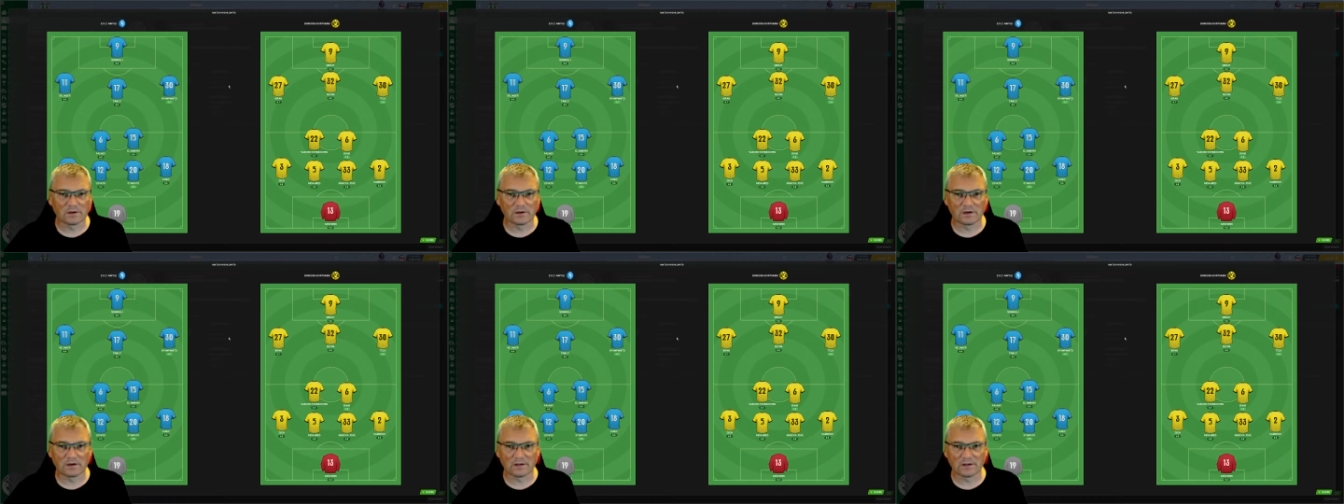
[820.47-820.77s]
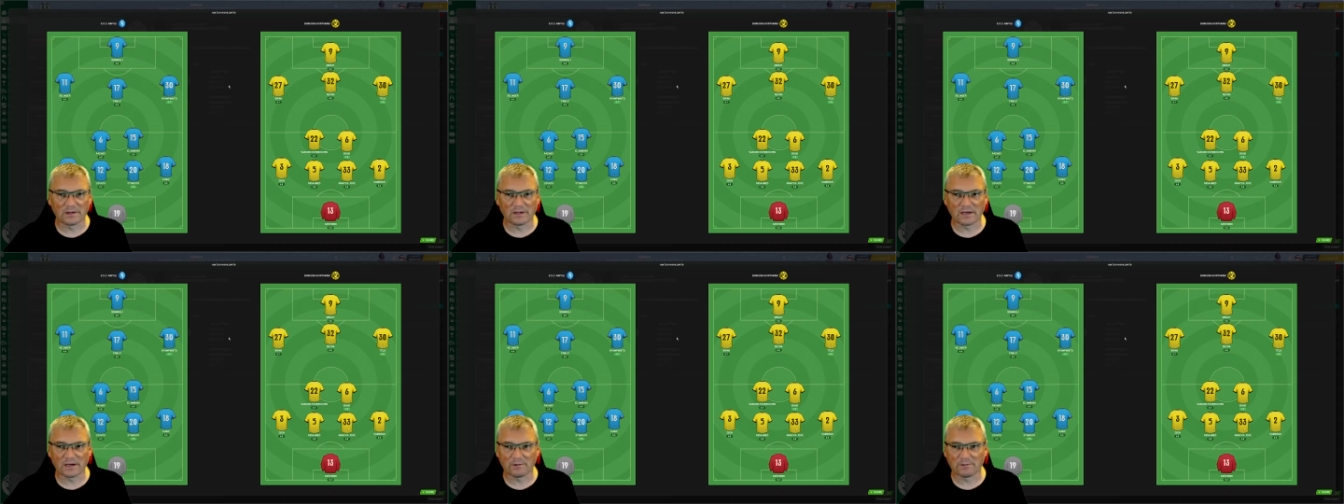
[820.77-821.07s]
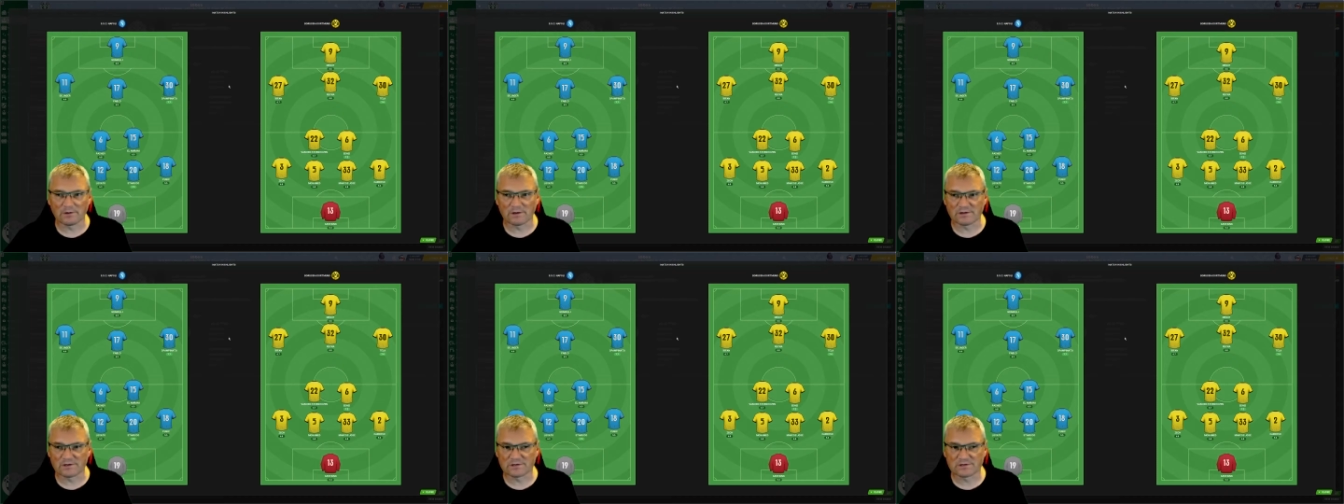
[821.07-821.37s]
And
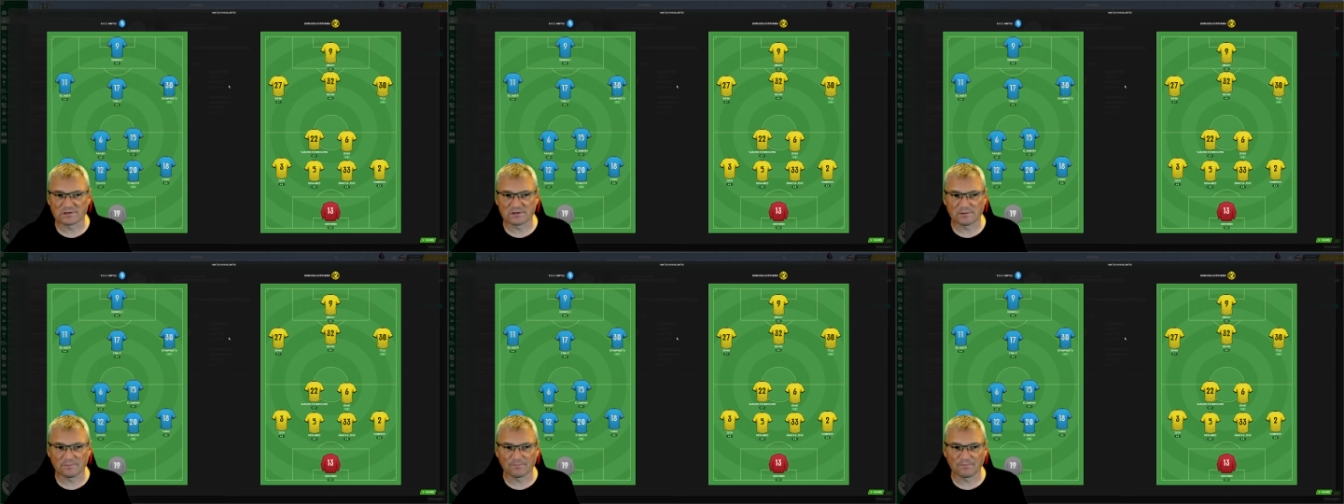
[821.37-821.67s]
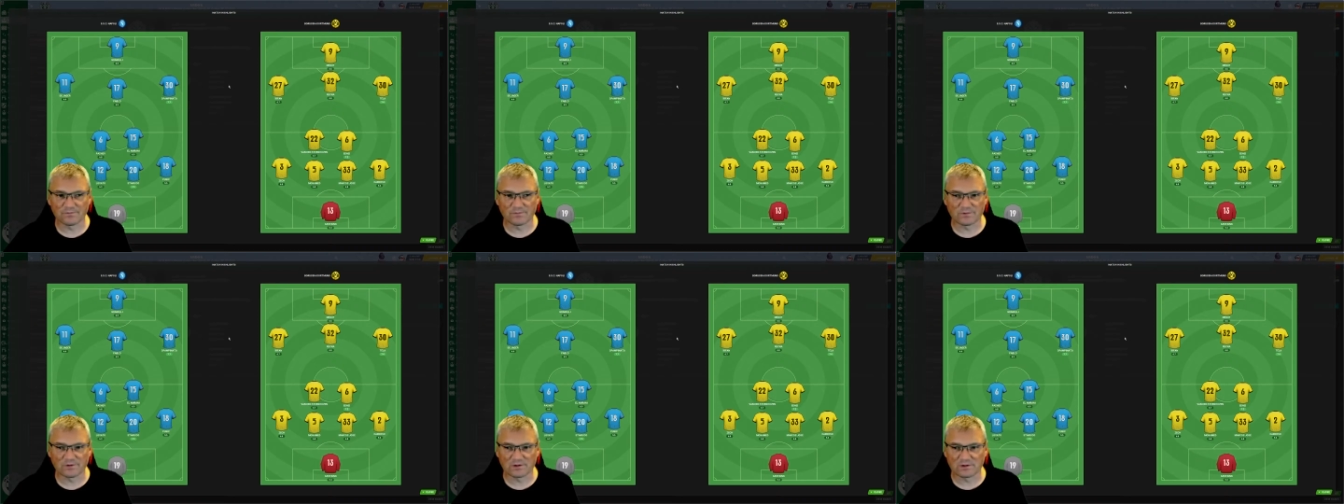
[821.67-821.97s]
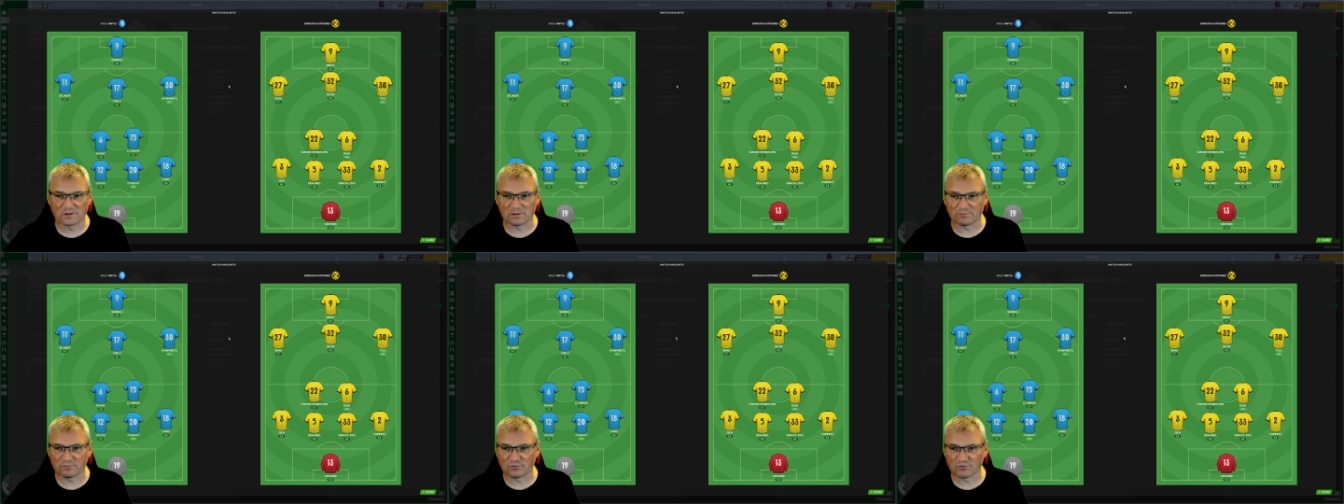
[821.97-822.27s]
now it's
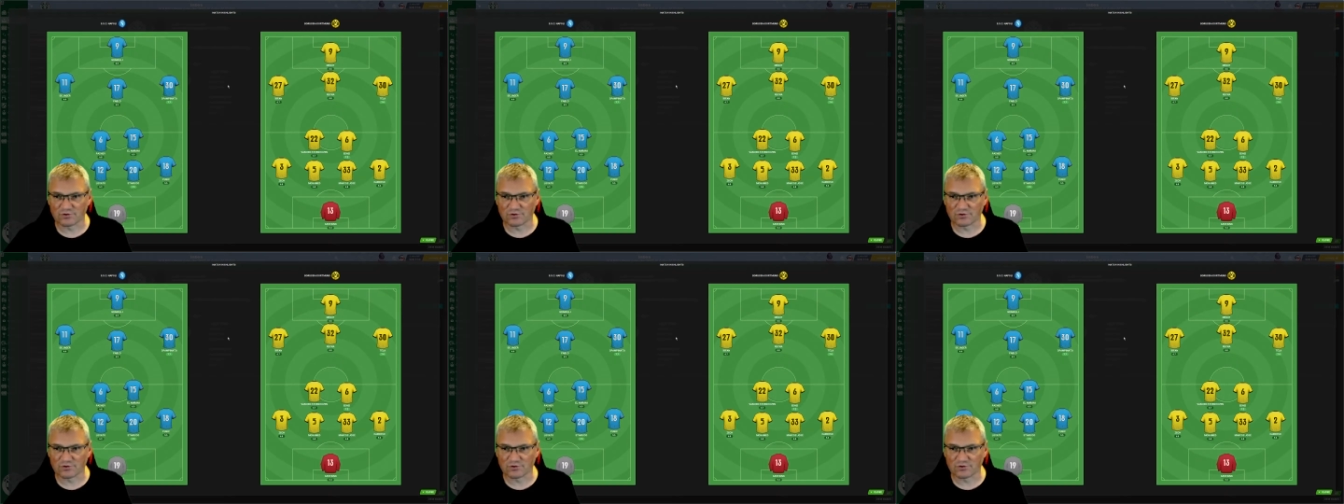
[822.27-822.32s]
the